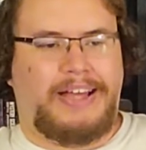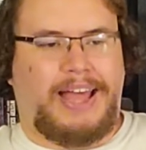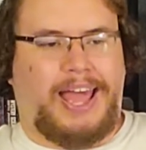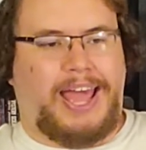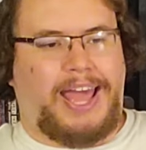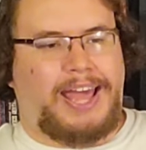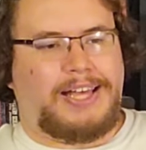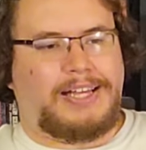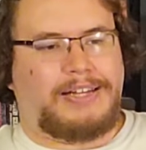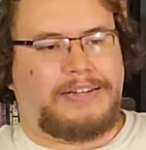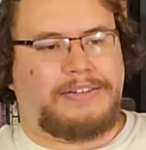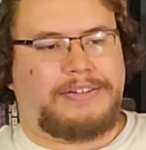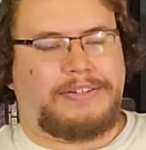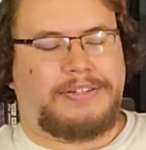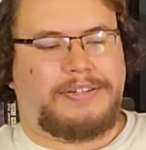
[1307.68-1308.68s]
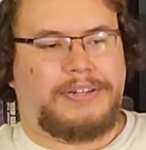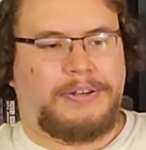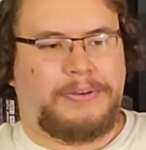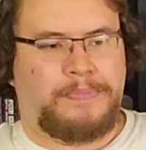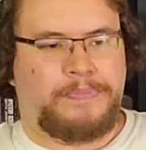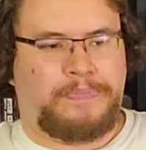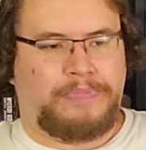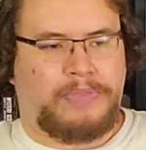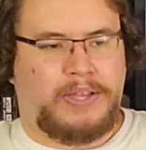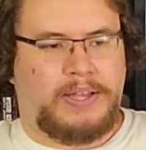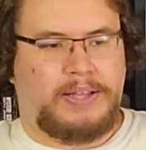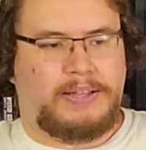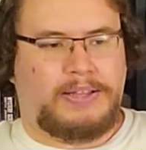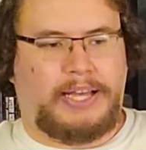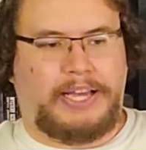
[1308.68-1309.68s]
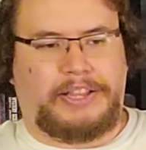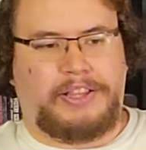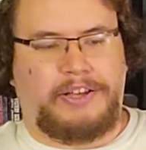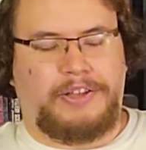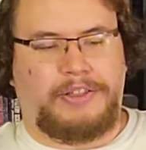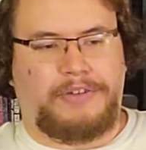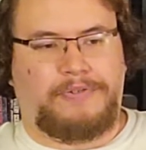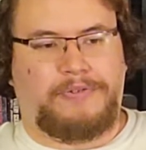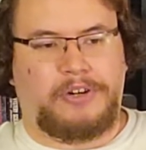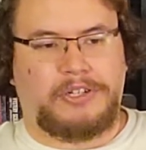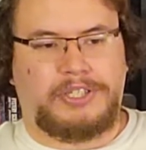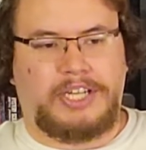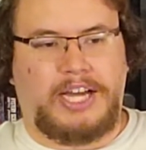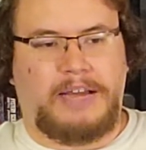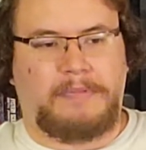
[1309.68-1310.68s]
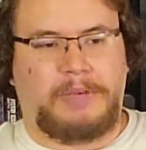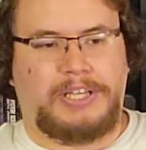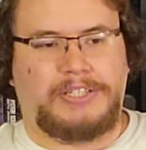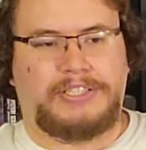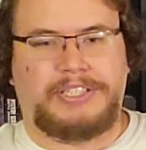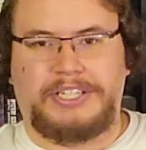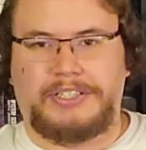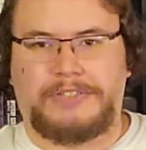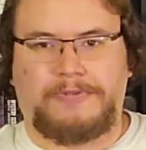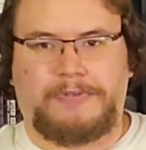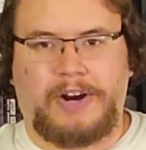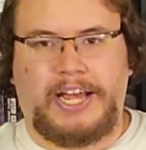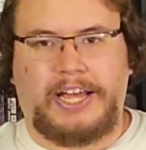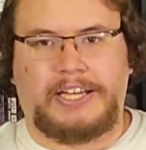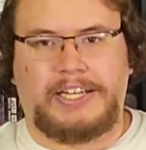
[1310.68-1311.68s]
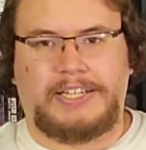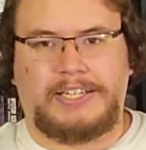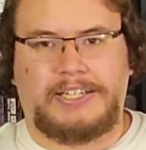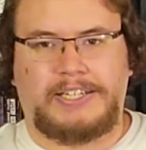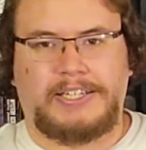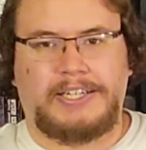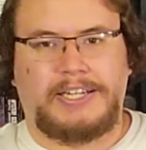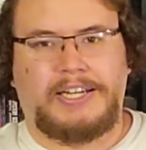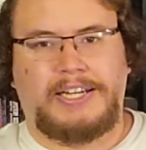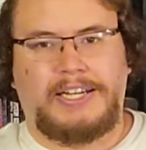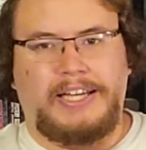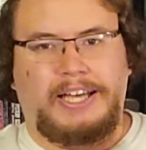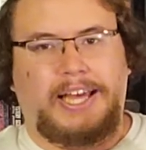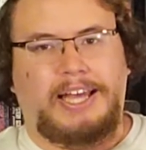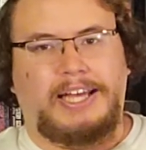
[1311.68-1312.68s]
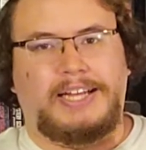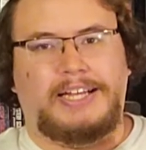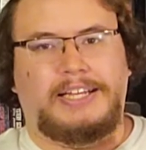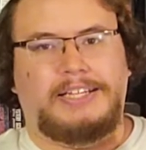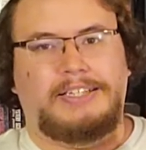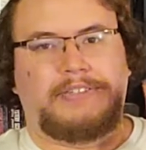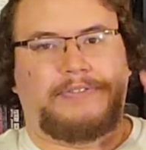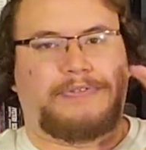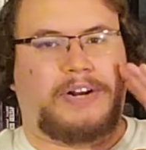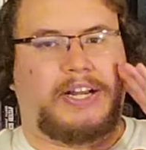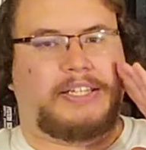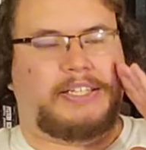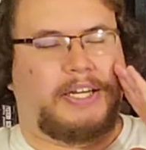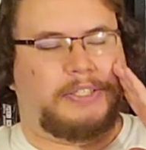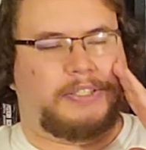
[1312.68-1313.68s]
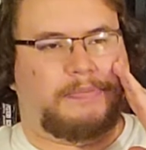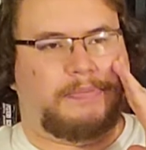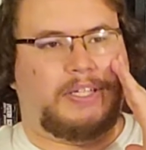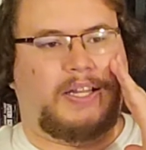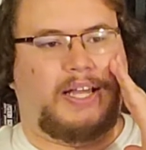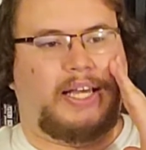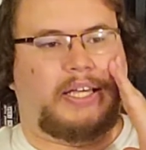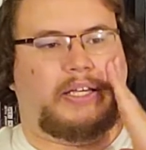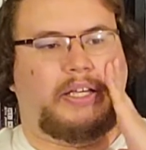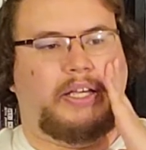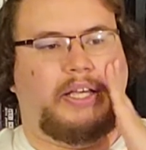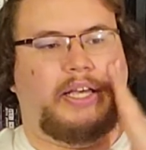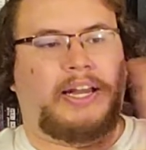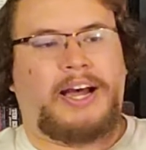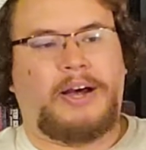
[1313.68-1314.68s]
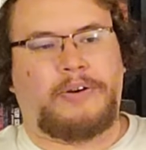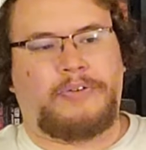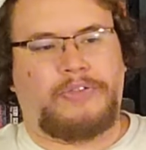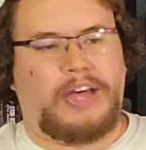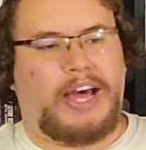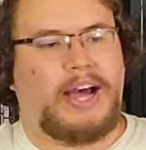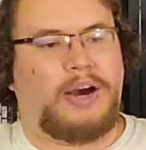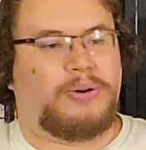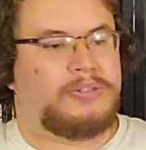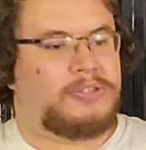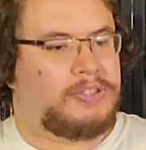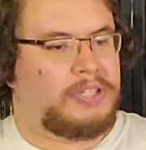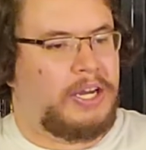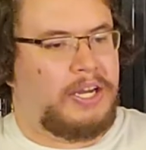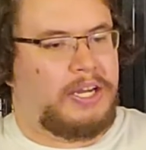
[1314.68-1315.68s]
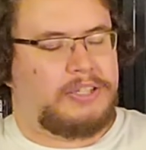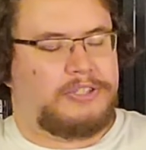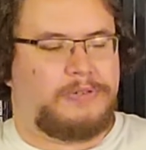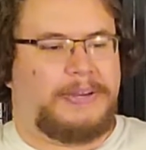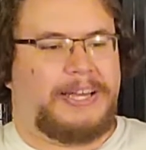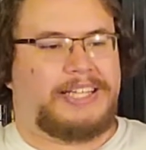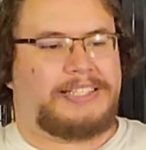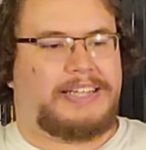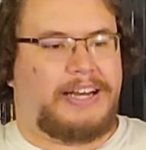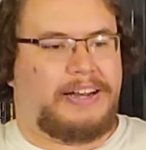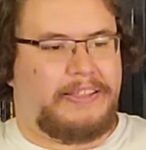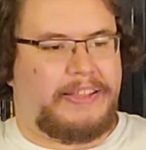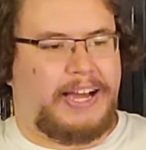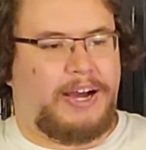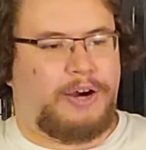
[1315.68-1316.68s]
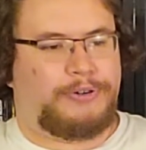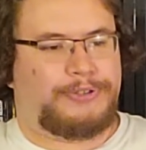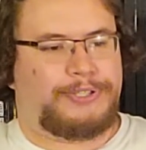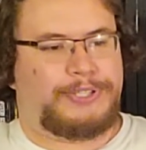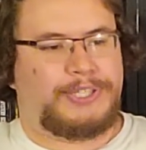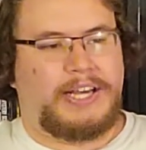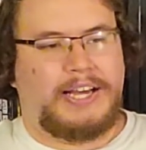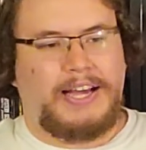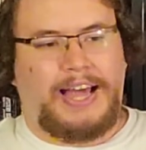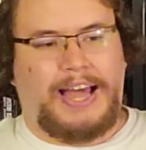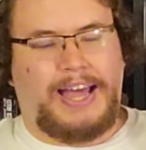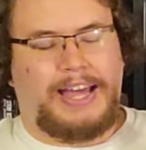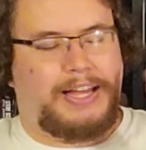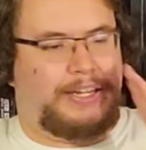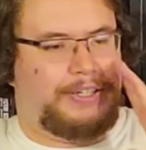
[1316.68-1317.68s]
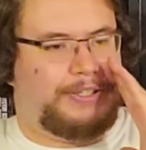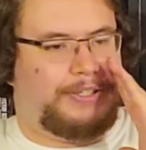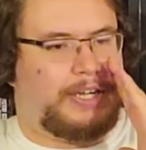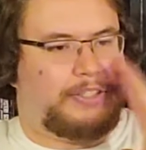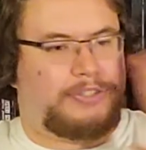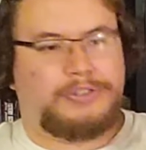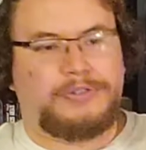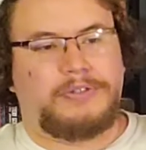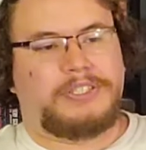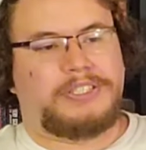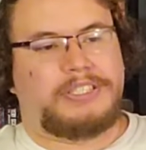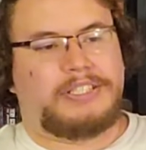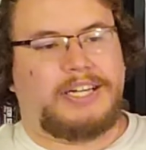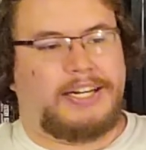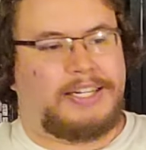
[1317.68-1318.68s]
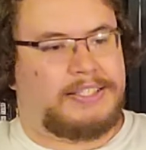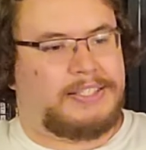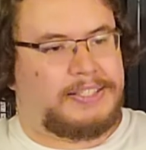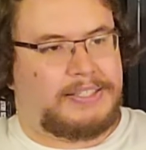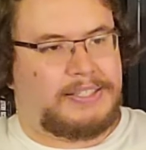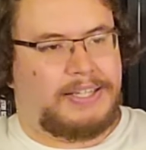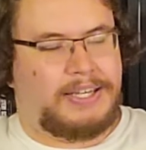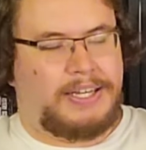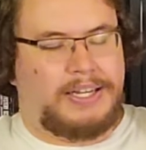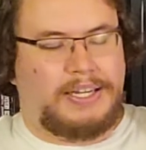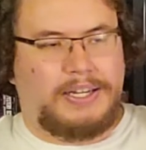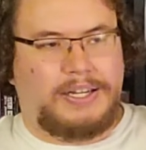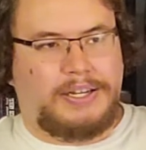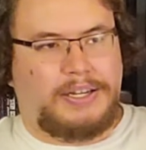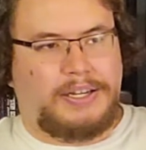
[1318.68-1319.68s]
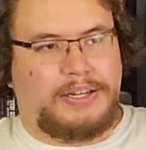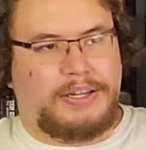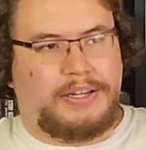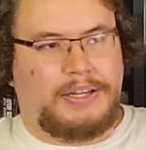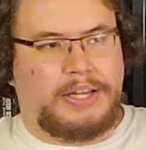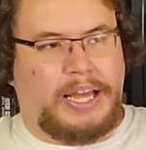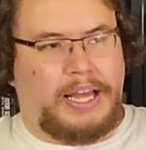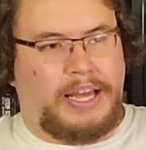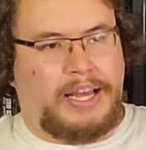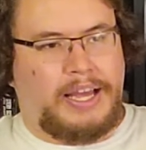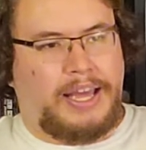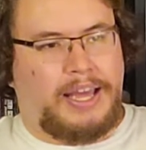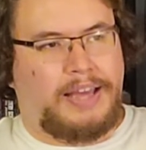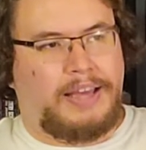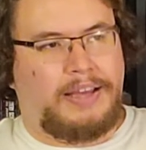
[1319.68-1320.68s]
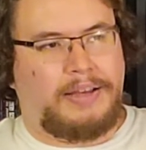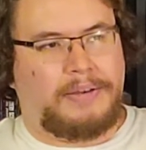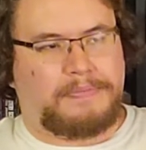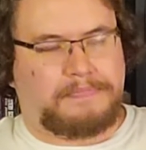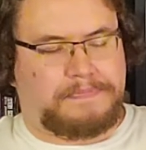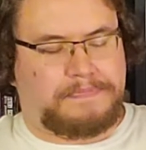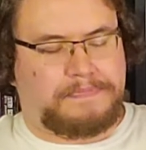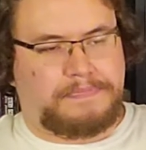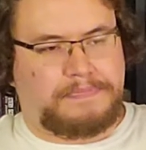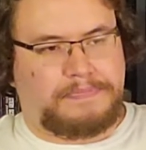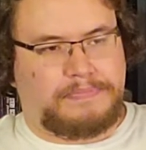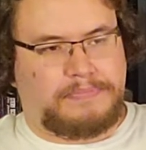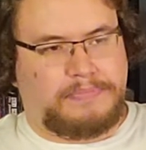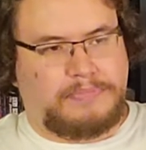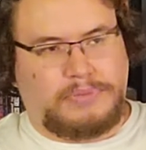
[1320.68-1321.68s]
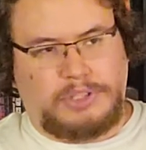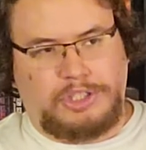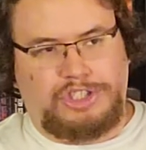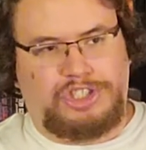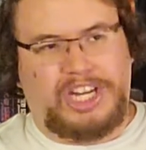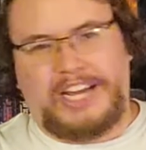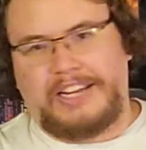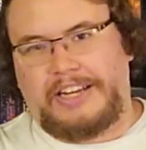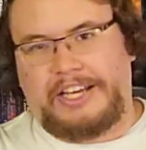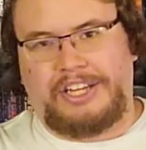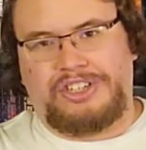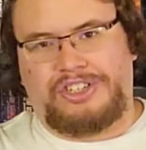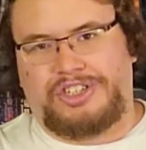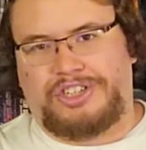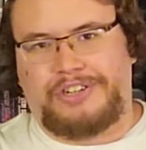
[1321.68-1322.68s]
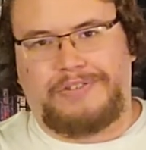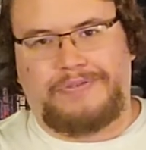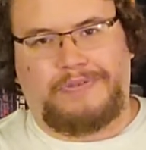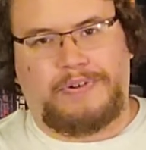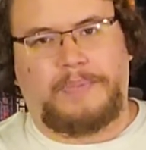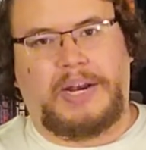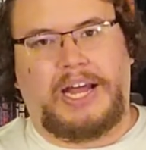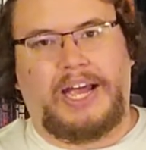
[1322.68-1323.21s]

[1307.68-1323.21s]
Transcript: and like the the first time he sees Frank, it, Frank tells him to like get out of the house. So he gets out of the house, and as soon as he does, a a jet engine from an